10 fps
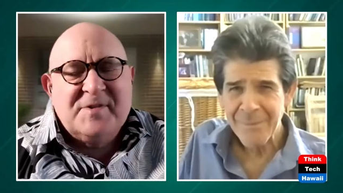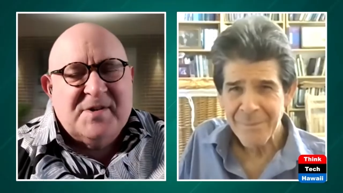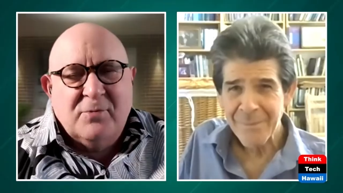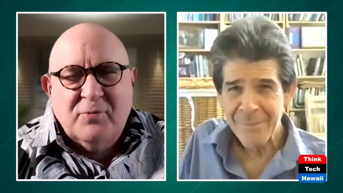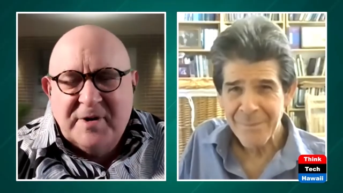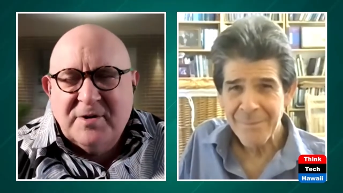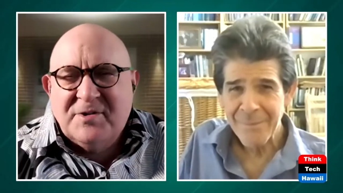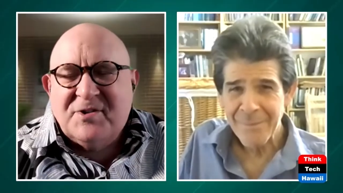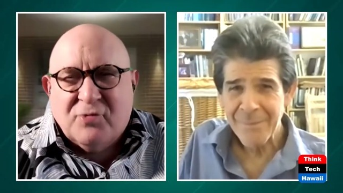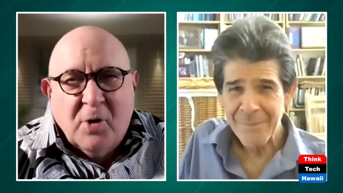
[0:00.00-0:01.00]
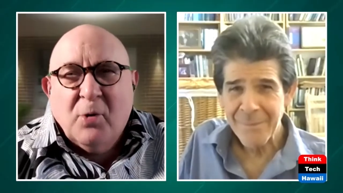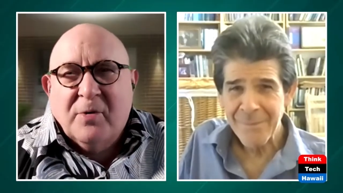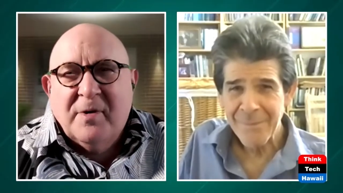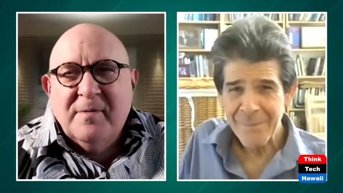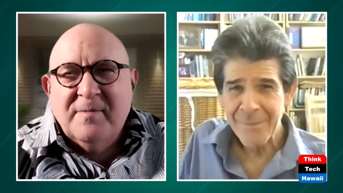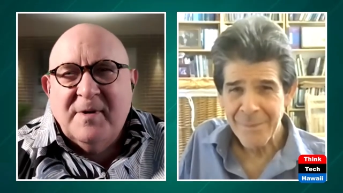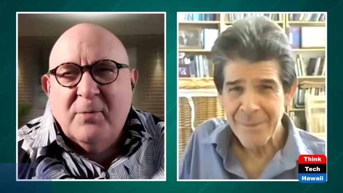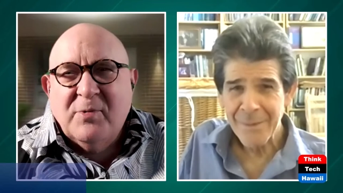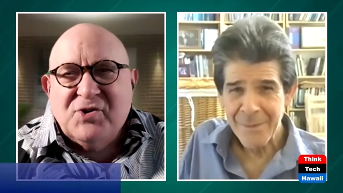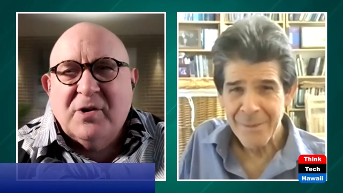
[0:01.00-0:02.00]
Speaker 1: a real stroke that
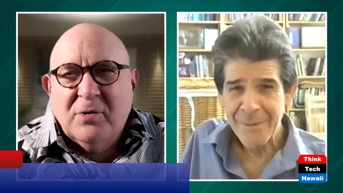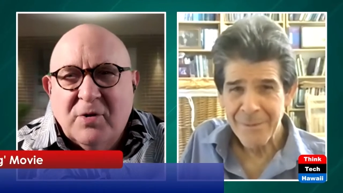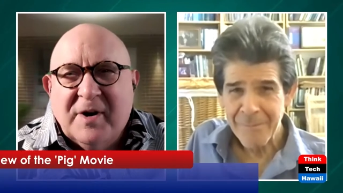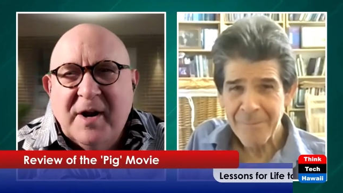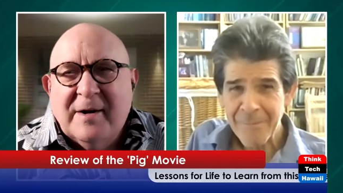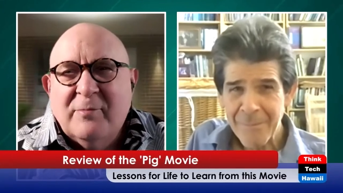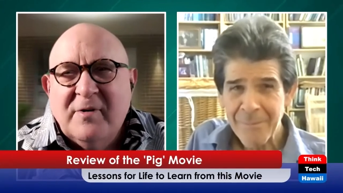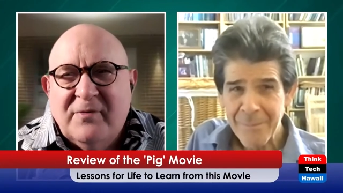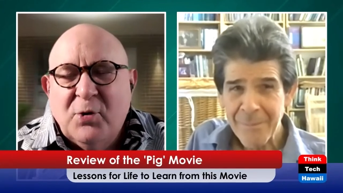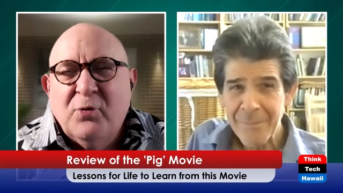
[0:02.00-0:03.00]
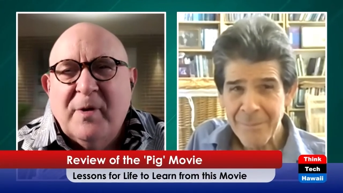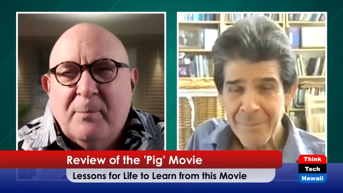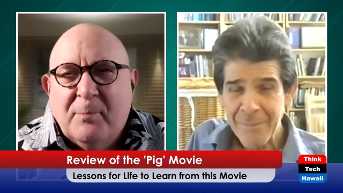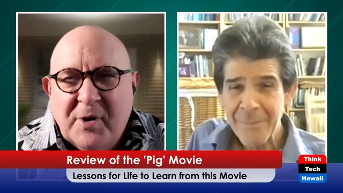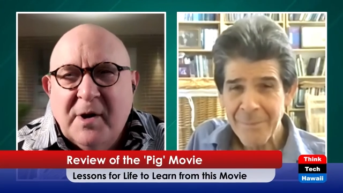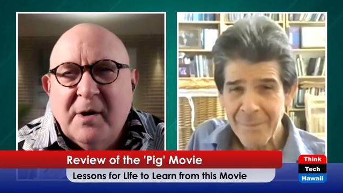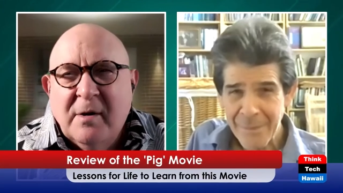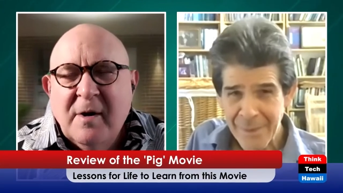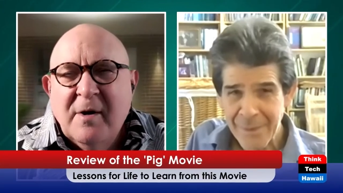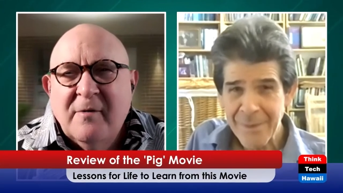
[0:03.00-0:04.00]
we should look at and review The Pig
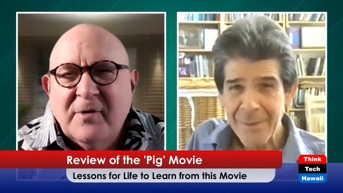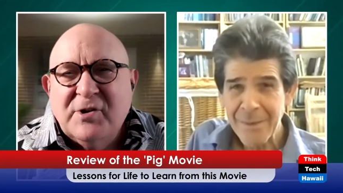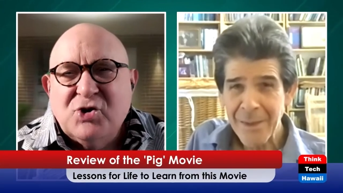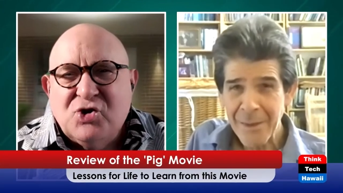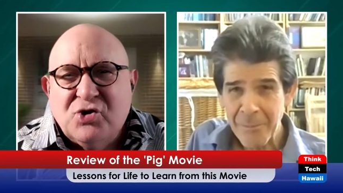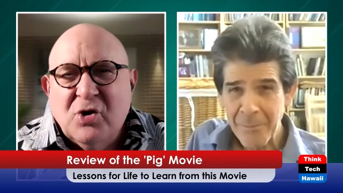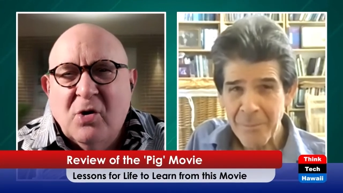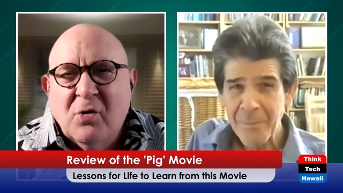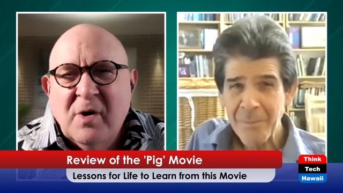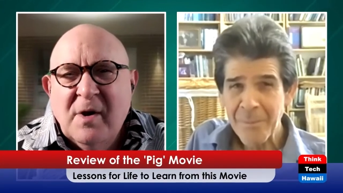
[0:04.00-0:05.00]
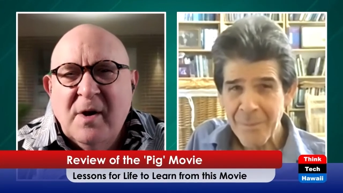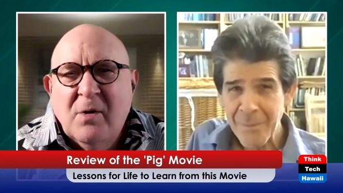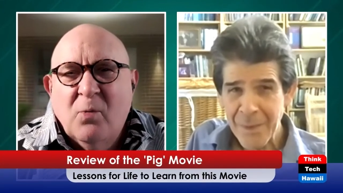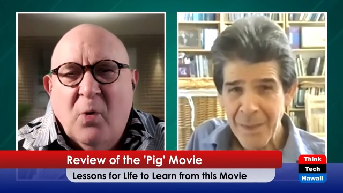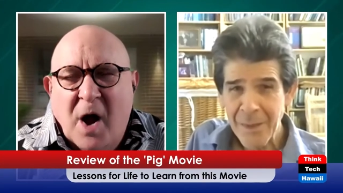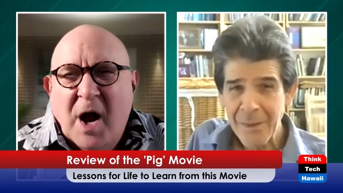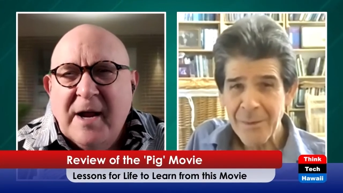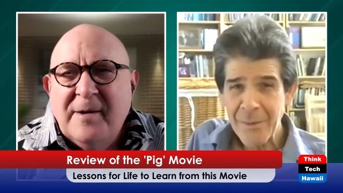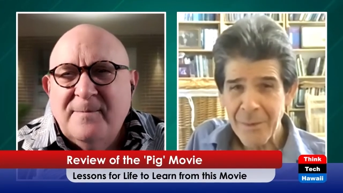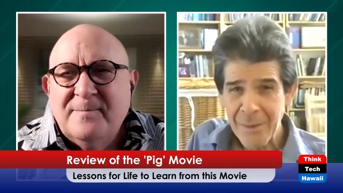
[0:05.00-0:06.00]
for this show. Why?